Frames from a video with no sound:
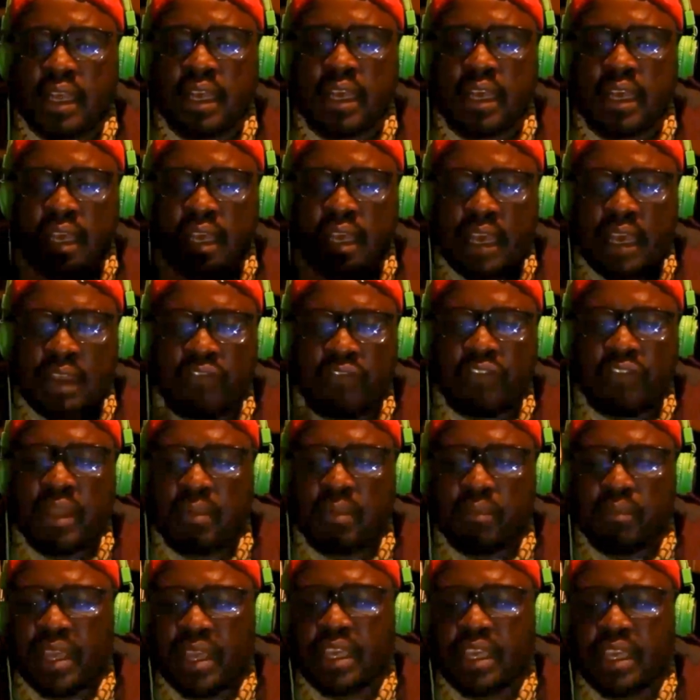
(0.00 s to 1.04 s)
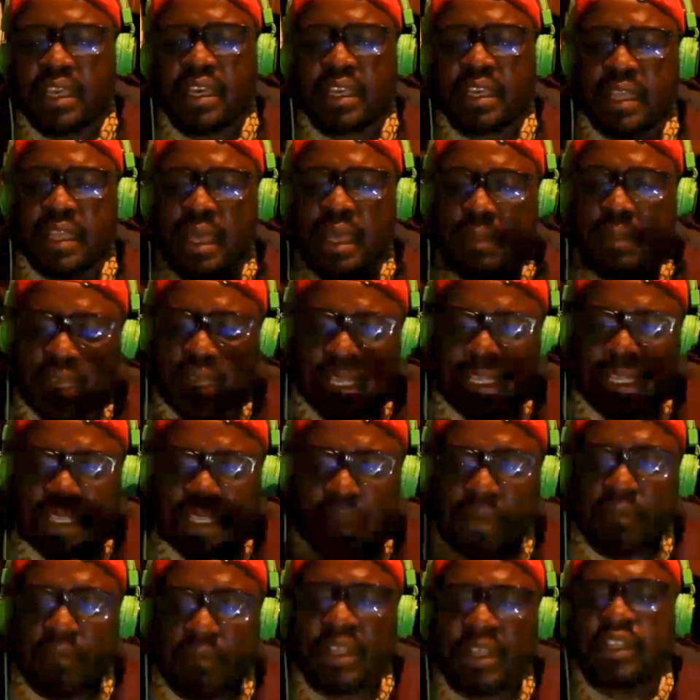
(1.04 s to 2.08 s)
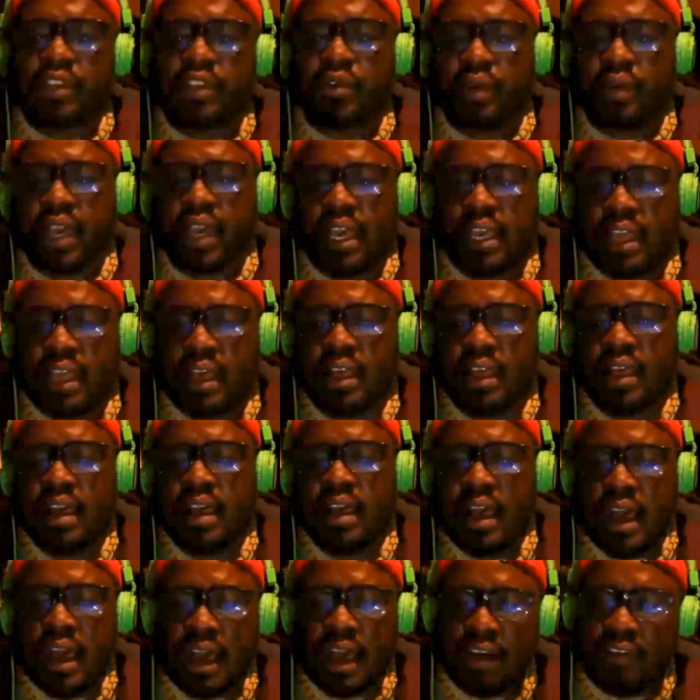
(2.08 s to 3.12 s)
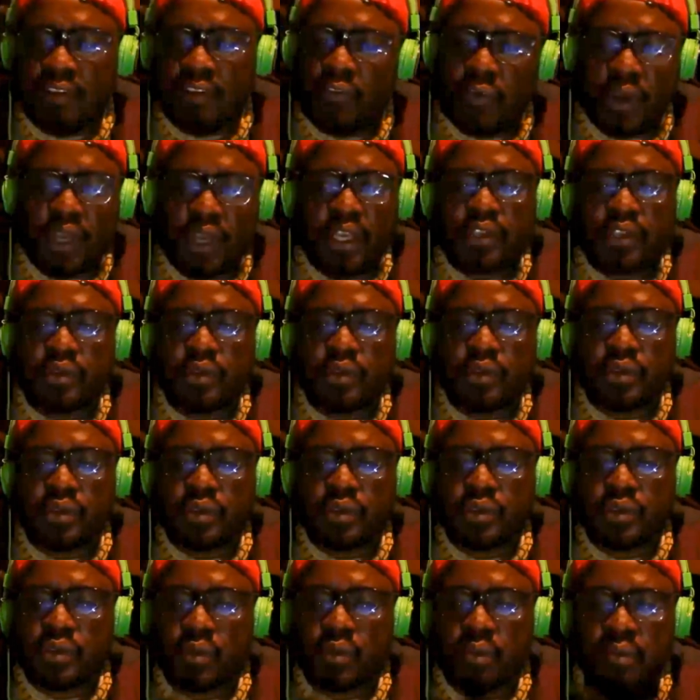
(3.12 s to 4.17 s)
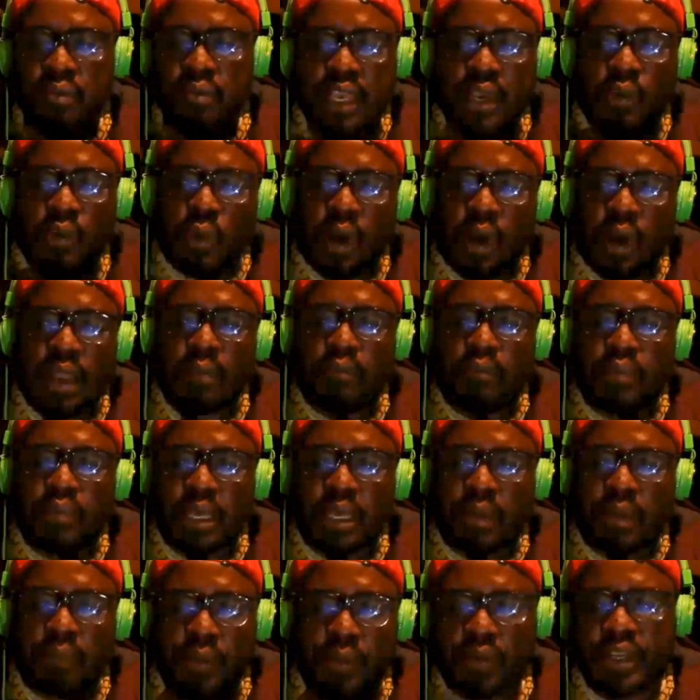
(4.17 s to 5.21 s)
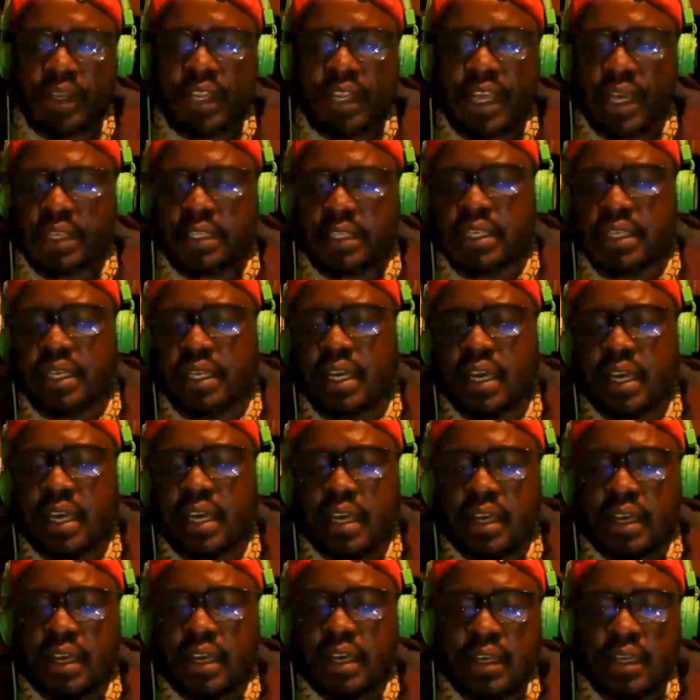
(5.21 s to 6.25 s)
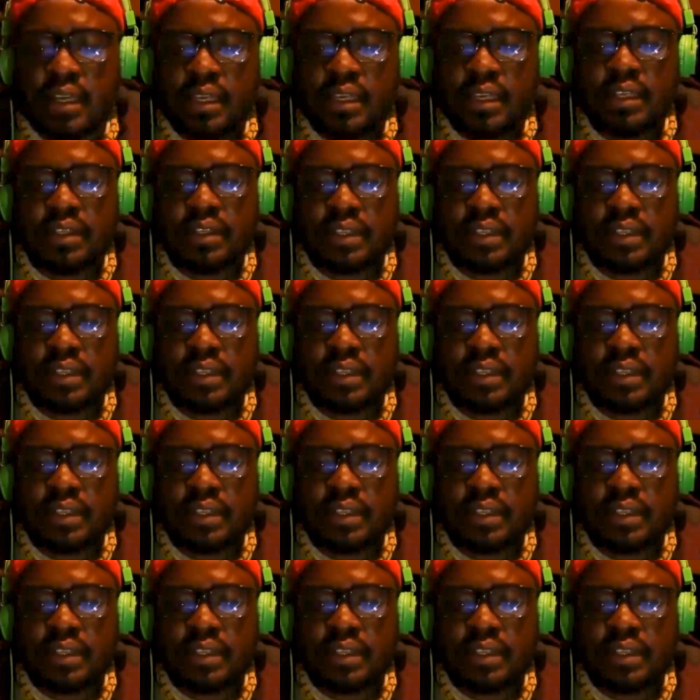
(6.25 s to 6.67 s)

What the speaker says: and filmmaking, they meet together halfway to make one big product. Yes.